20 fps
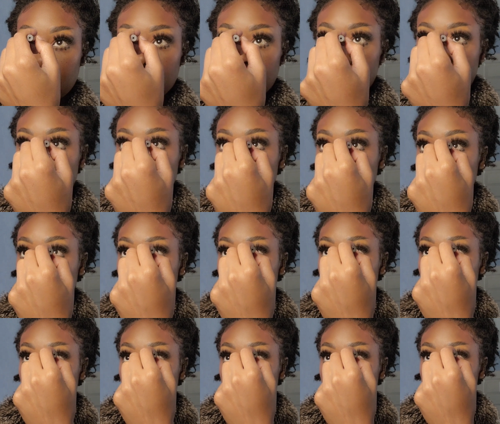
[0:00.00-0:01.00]

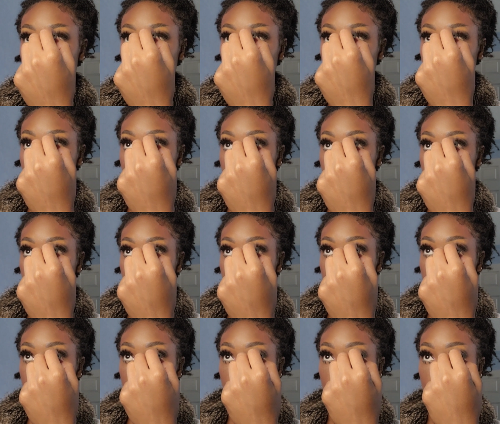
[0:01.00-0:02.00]

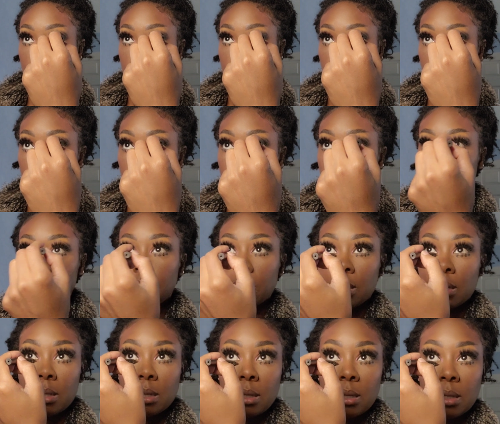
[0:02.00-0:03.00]

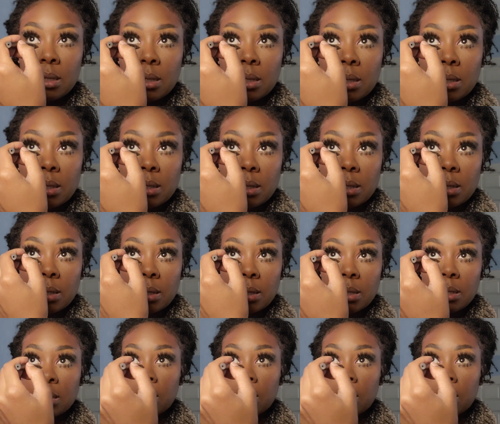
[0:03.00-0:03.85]
[no speech]